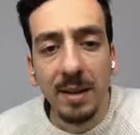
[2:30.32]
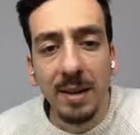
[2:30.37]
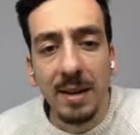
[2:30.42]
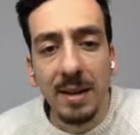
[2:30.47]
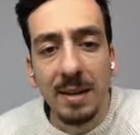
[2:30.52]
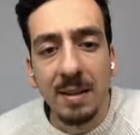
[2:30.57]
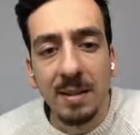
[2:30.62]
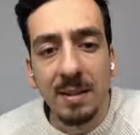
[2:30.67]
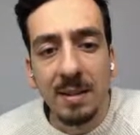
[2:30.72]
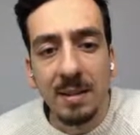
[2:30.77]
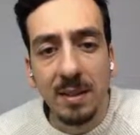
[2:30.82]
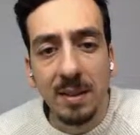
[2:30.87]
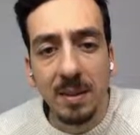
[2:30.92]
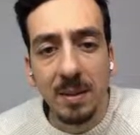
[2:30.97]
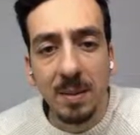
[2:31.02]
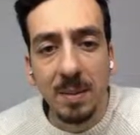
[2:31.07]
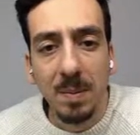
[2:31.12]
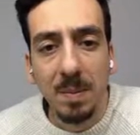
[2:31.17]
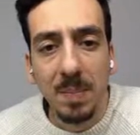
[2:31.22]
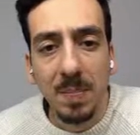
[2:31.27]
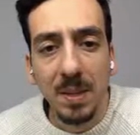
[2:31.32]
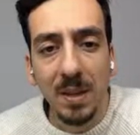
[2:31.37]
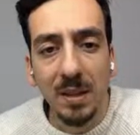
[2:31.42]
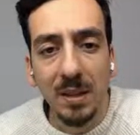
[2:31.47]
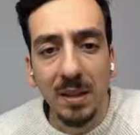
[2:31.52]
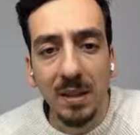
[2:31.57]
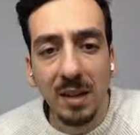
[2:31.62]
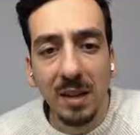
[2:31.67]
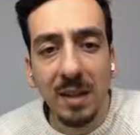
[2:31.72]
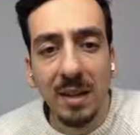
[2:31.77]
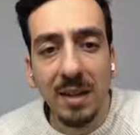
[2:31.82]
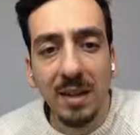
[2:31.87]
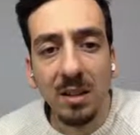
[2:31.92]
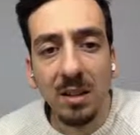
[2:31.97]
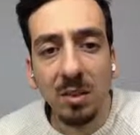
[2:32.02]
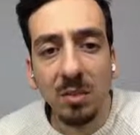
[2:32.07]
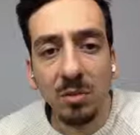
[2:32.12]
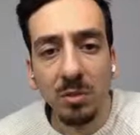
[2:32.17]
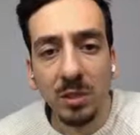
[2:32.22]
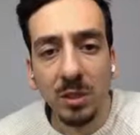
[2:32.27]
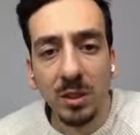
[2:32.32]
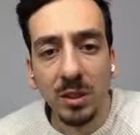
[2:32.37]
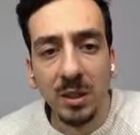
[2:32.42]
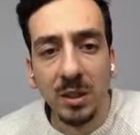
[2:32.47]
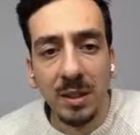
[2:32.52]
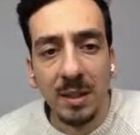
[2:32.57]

as kind of an